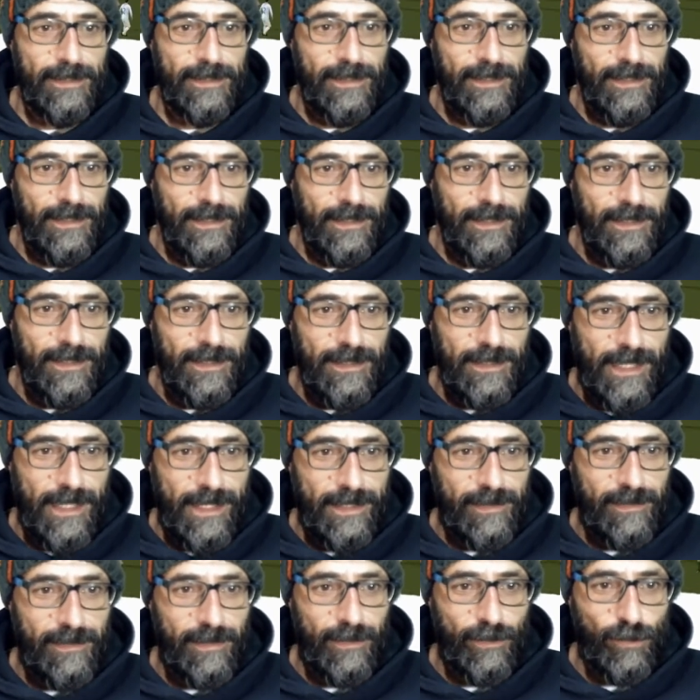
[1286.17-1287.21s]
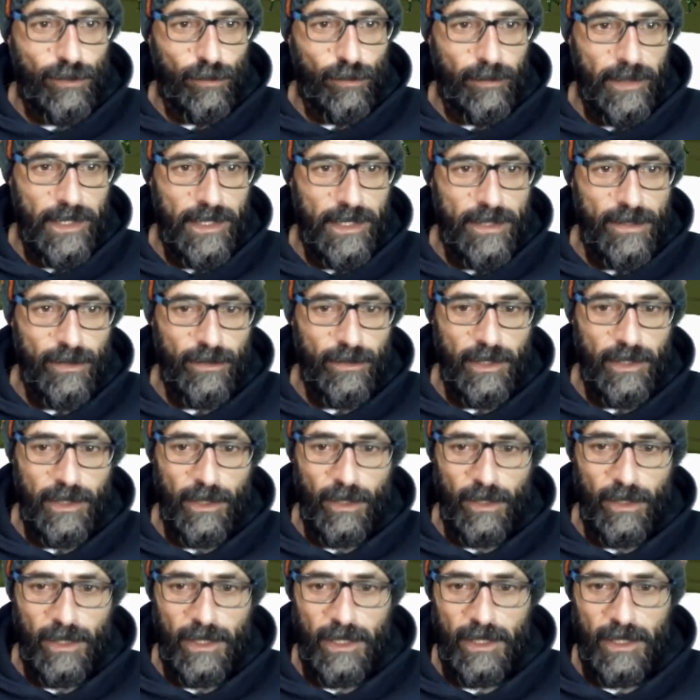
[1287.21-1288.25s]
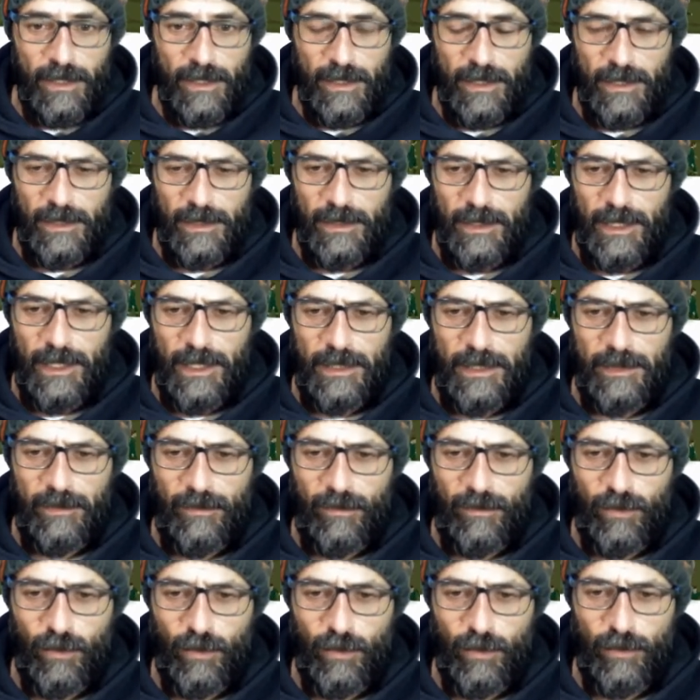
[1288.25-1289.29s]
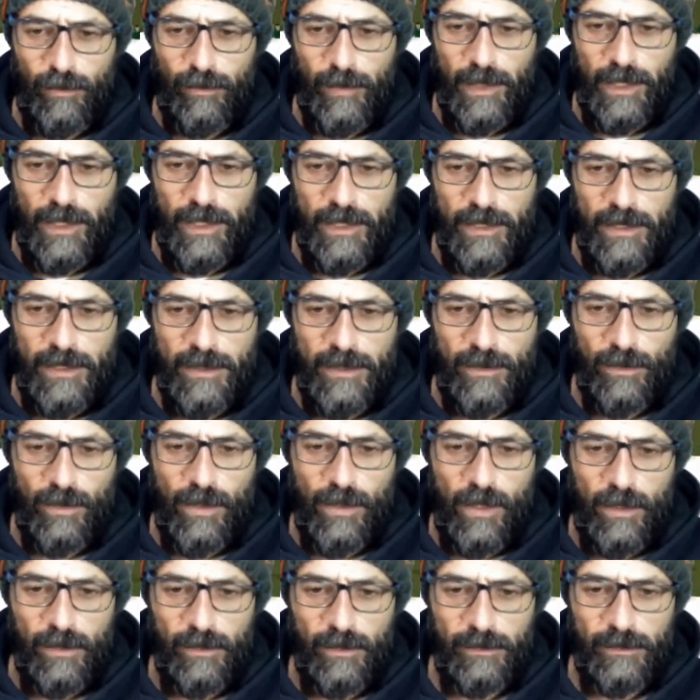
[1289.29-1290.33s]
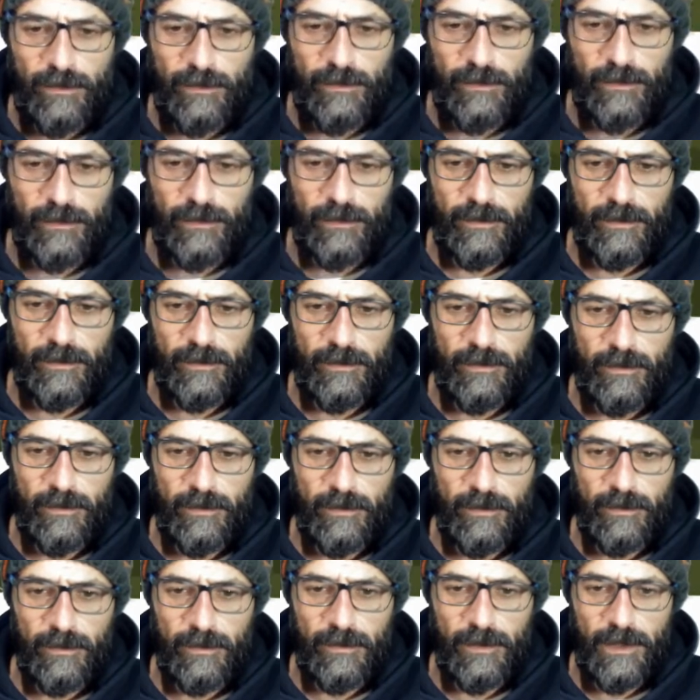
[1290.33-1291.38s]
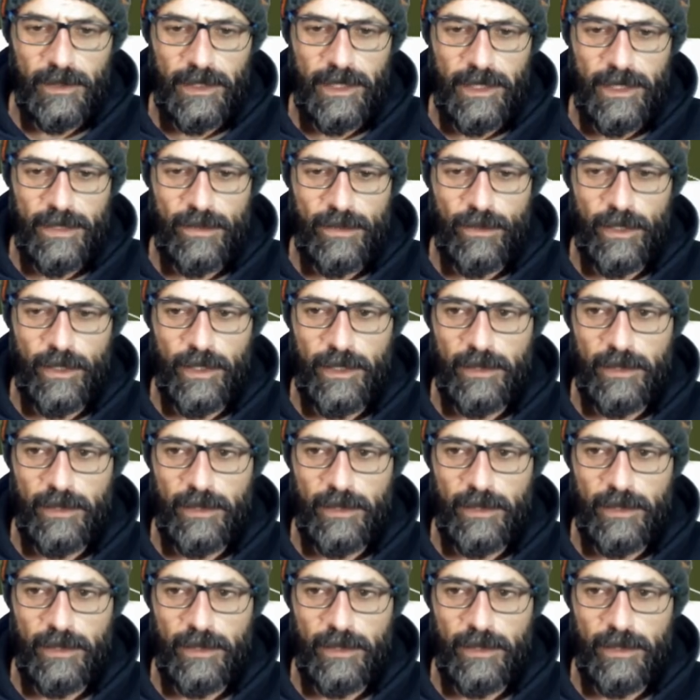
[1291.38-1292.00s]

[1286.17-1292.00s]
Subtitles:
92 minutes on the clock and 2 minutes to go. And they score.